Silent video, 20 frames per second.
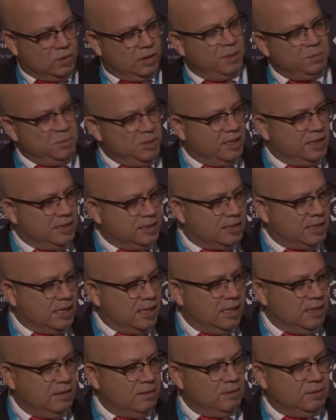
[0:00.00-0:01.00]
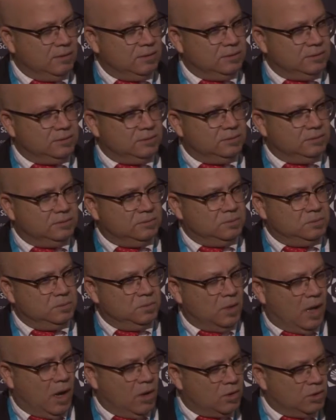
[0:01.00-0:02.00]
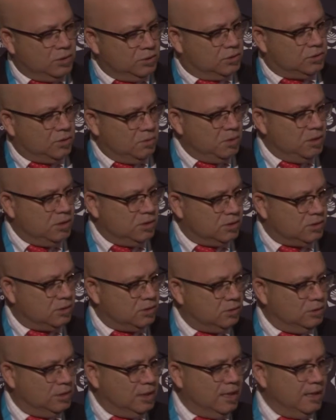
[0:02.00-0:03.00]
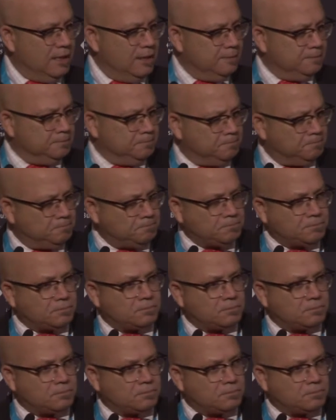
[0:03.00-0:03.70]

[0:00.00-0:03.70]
let me then say, our contributors today